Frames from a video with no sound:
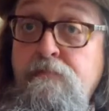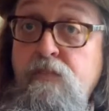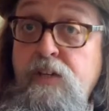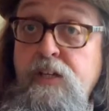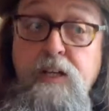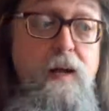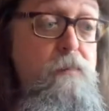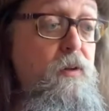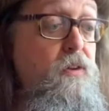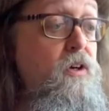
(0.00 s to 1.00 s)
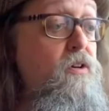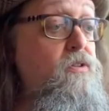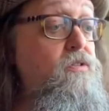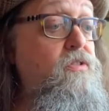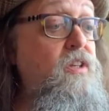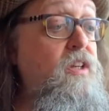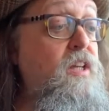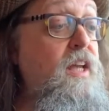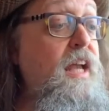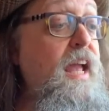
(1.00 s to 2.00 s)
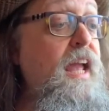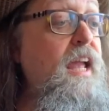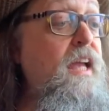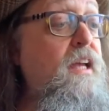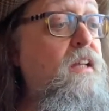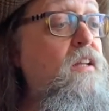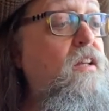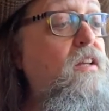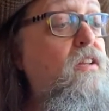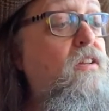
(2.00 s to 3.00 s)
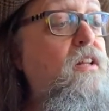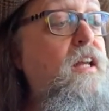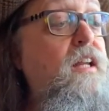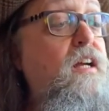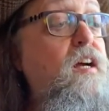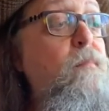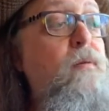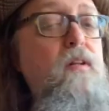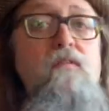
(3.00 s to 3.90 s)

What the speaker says: You get a couple of those, and you'll get a couple of